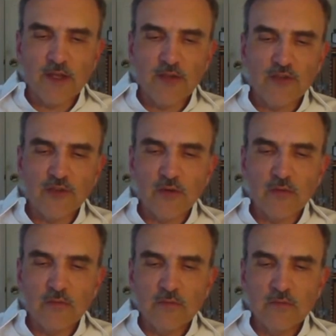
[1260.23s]
and
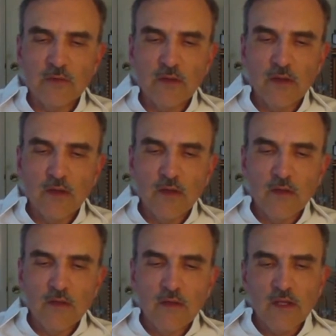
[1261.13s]
so
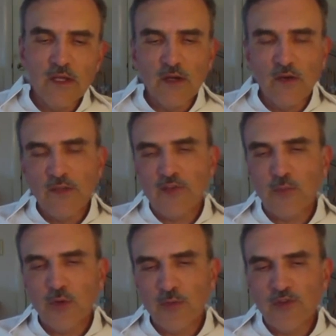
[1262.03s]
that's
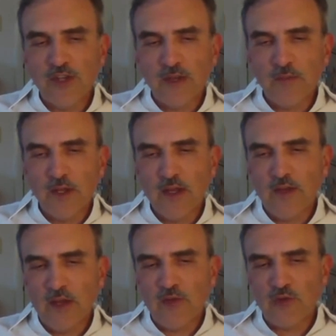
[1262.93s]
pretty much it.
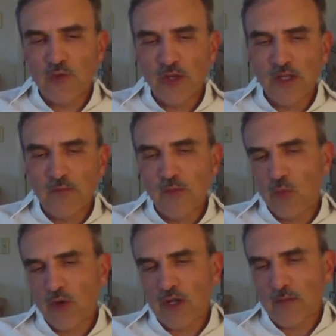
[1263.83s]
But I just really am
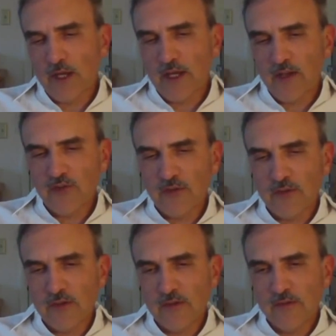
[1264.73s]
working on my house
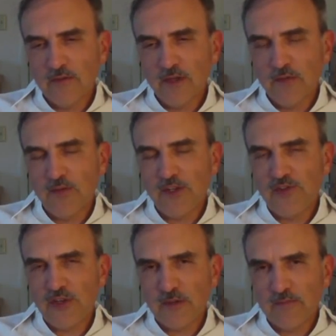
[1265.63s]
and
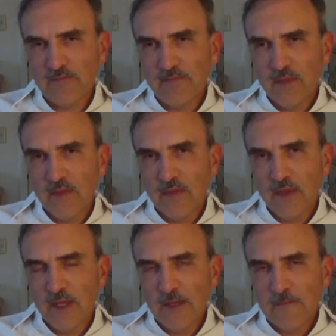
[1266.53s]
teaching.
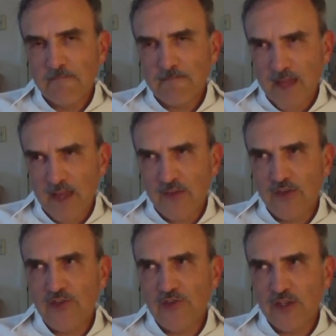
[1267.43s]
And the
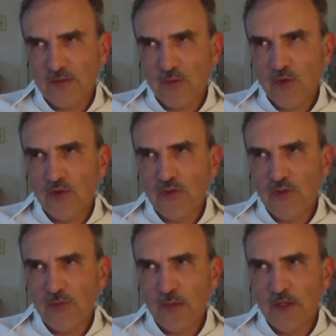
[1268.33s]
teaching, of course,
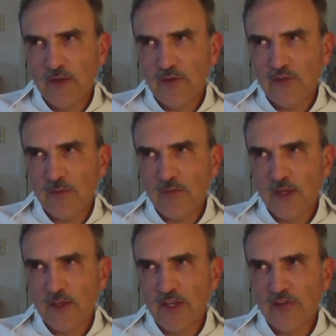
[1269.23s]
has been
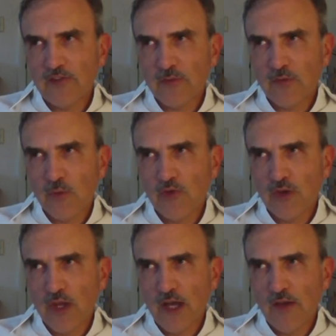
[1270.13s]
something, it takes, of course,
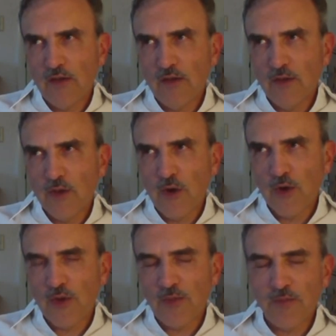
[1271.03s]
a lot
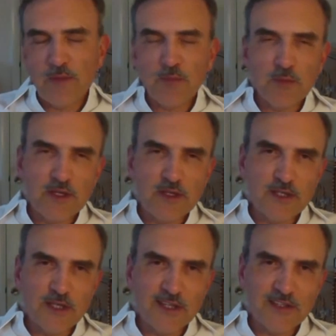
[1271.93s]
longer than people may
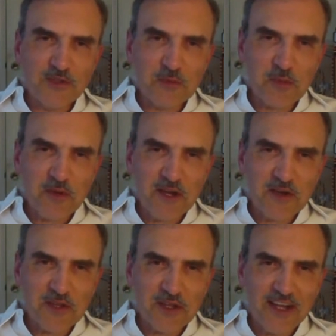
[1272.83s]
think to
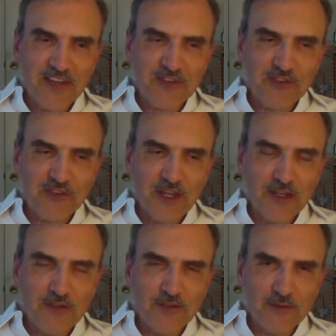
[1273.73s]
prepare the classes
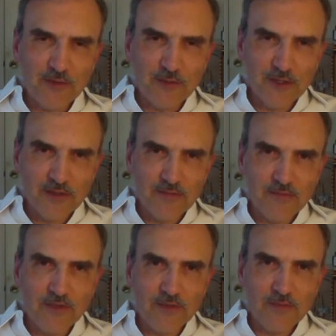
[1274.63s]
and to
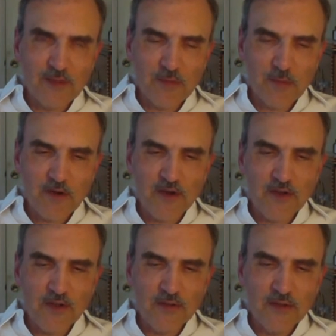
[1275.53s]
be prepared
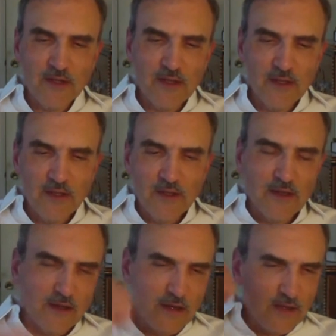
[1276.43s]
on
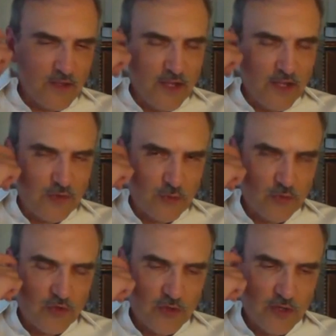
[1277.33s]
in the
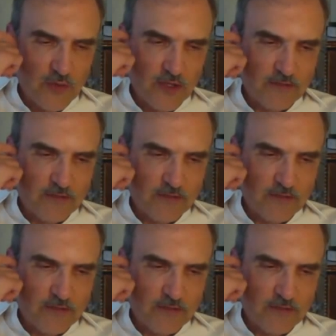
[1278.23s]
classroom. So anyway,